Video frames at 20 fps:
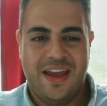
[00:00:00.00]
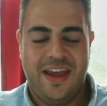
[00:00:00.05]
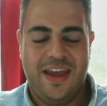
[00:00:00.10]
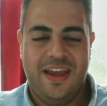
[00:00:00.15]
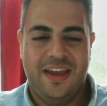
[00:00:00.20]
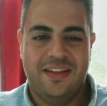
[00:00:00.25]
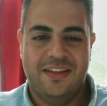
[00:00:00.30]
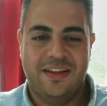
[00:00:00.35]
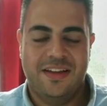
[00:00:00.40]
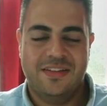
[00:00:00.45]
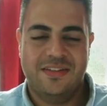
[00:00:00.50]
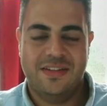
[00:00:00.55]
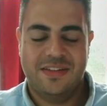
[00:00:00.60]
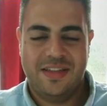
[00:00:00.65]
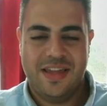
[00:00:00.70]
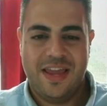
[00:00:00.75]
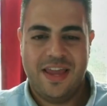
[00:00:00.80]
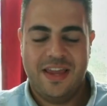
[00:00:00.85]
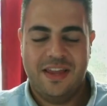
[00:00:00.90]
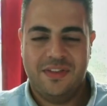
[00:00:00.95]
And
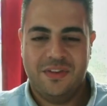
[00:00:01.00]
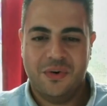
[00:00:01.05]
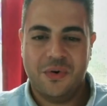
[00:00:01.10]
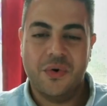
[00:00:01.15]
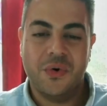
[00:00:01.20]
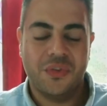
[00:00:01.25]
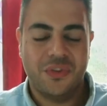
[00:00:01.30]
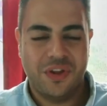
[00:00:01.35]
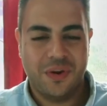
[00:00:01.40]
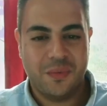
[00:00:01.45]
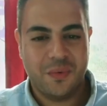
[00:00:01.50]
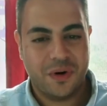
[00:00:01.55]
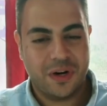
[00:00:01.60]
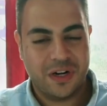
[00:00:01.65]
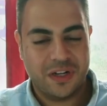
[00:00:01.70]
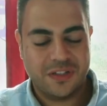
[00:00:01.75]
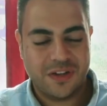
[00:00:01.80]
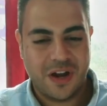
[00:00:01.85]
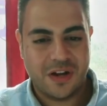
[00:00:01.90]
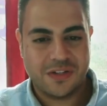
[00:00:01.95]
today, the cool thing we're
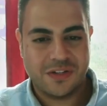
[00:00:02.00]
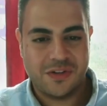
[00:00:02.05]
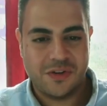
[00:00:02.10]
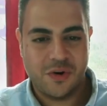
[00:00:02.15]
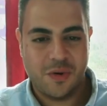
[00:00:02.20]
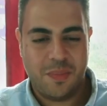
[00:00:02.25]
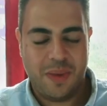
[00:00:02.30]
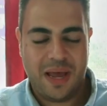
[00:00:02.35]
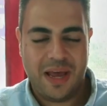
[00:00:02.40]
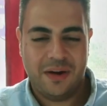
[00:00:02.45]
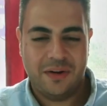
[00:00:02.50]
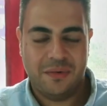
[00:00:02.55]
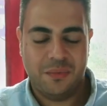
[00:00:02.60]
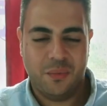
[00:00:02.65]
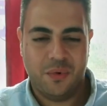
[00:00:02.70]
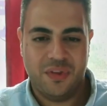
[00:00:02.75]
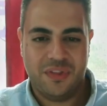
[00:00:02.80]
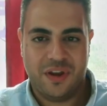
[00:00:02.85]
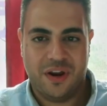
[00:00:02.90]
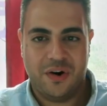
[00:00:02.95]
going to talk to you
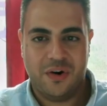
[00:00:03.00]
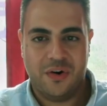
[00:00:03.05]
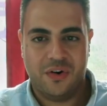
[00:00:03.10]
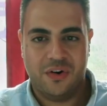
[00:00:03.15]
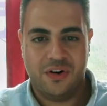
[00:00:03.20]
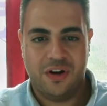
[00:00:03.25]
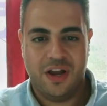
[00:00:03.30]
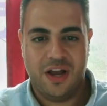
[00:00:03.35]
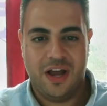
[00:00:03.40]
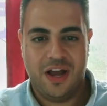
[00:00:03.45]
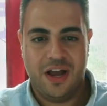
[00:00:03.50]
about with our